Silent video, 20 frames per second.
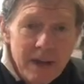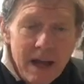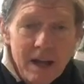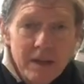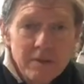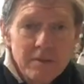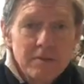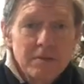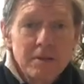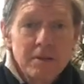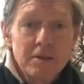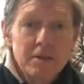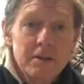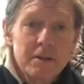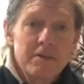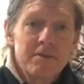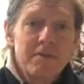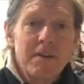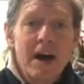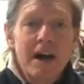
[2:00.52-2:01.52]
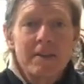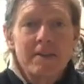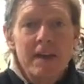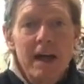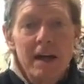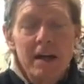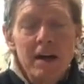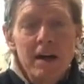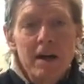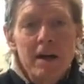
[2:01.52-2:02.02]
values, and you're going to find
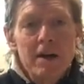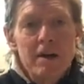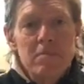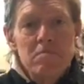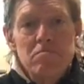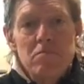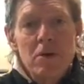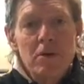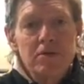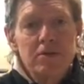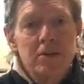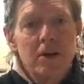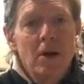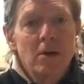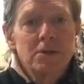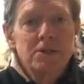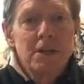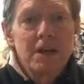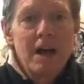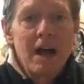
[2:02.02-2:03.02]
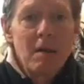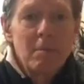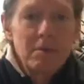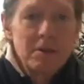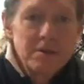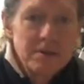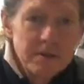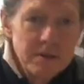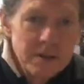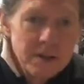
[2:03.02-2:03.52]
that most coaching
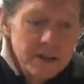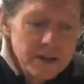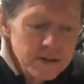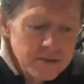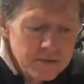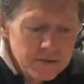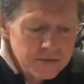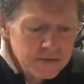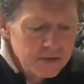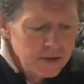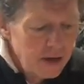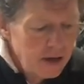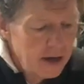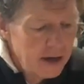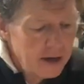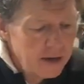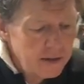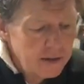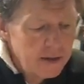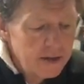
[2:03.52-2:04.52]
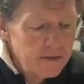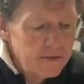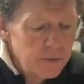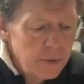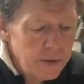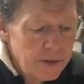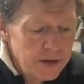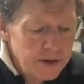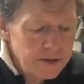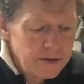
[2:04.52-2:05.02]
opportunities live
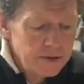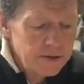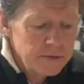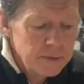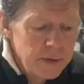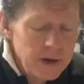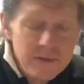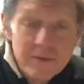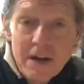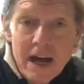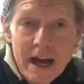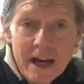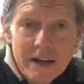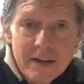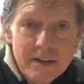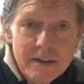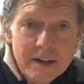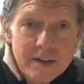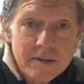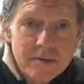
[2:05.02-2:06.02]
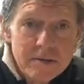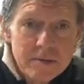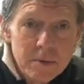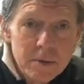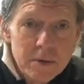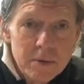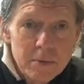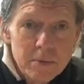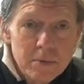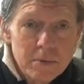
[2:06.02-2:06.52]
within those. We have 9 of these.
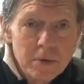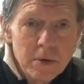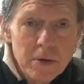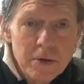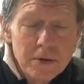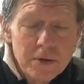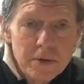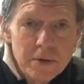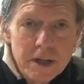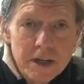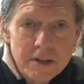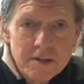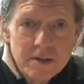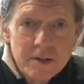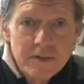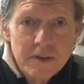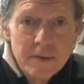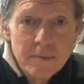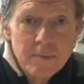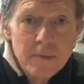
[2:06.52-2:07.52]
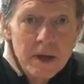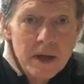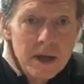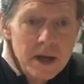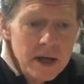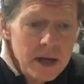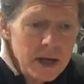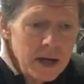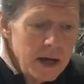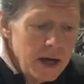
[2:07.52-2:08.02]
We'll roll through each of them.
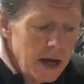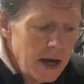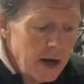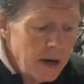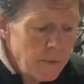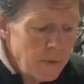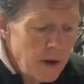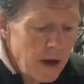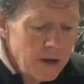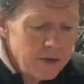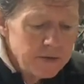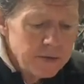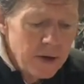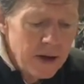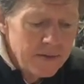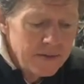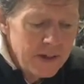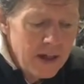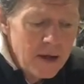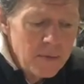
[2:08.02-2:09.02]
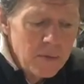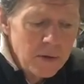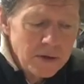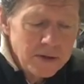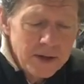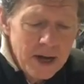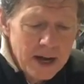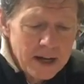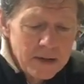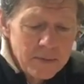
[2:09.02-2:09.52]
We also have a lot more
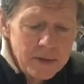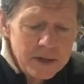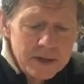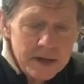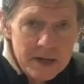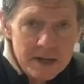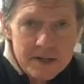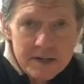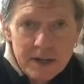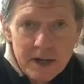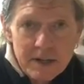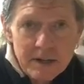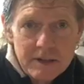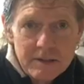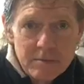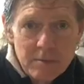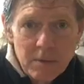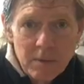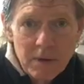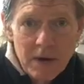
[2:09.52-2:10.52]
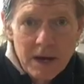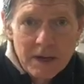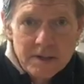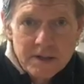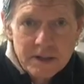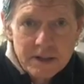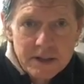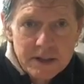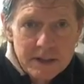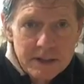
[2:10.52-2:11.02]
documentation on these when we're
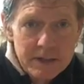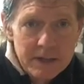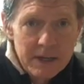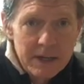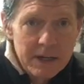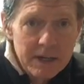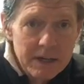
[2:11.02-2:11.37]
actually